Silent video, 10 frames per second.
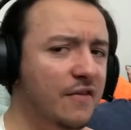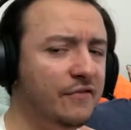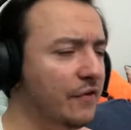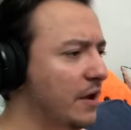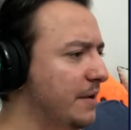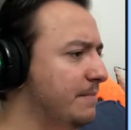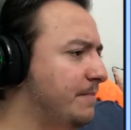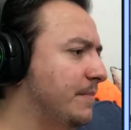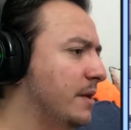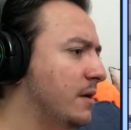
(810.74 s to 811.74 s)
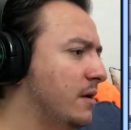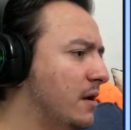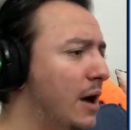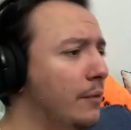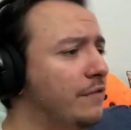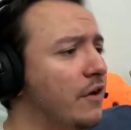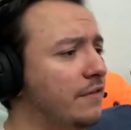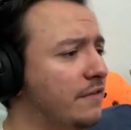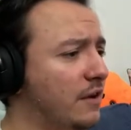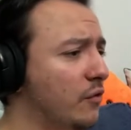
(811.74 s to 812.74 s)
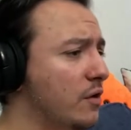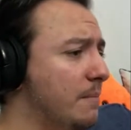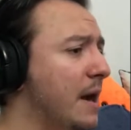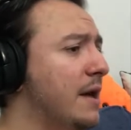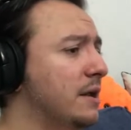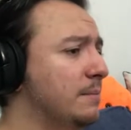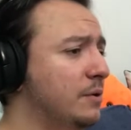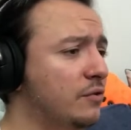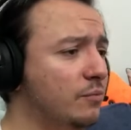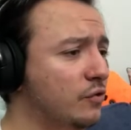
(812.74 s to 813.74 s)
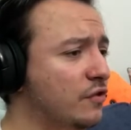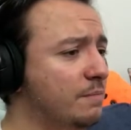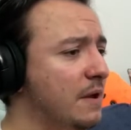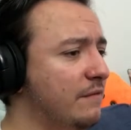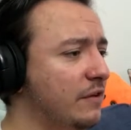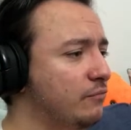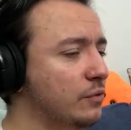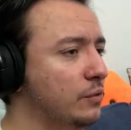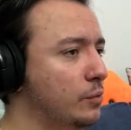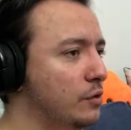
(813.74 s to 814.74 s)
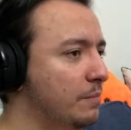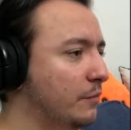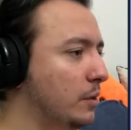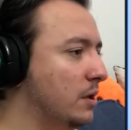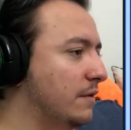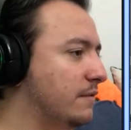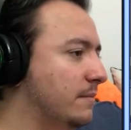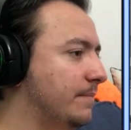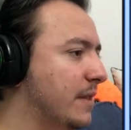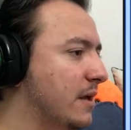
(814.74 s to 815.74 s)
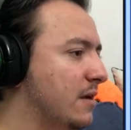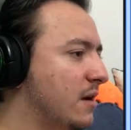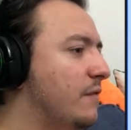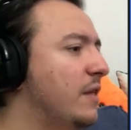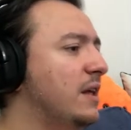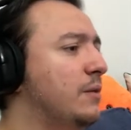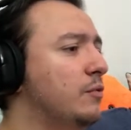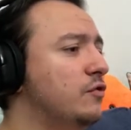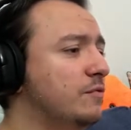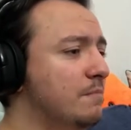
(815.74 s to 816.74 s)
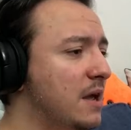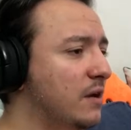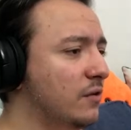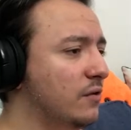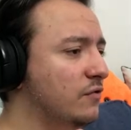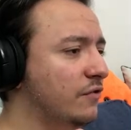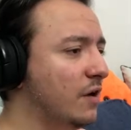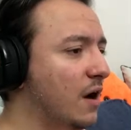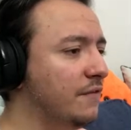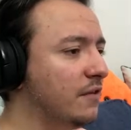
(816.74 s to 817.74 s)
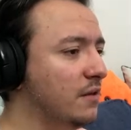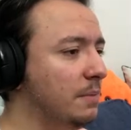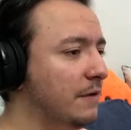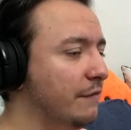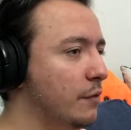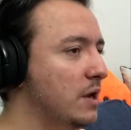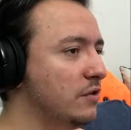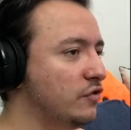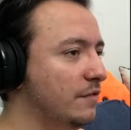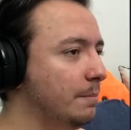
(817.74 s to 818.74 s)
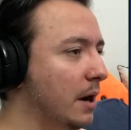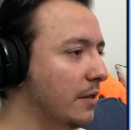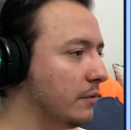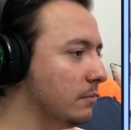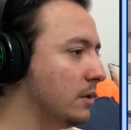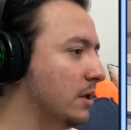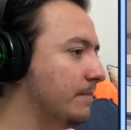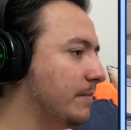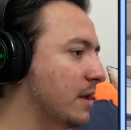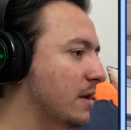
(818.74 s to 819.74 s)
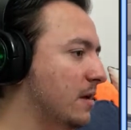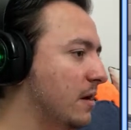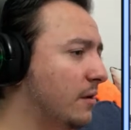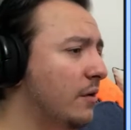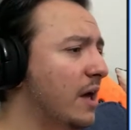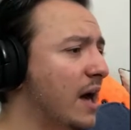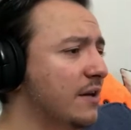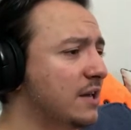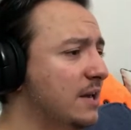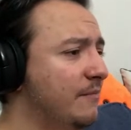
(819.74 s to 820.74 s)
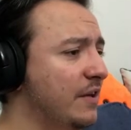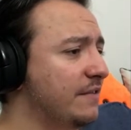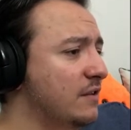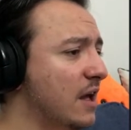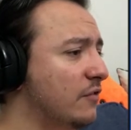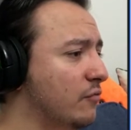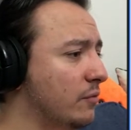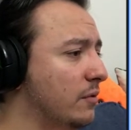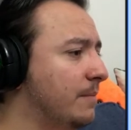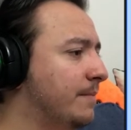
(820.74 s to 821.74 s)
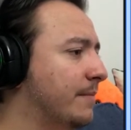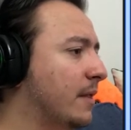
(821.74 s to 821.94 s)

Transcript: It's fine. I would talk to Sayori about it, but it would just make things really weird between us. I feel like it would just make her just constantly be afraid that she's bothering me. I don't know how to keep things natural.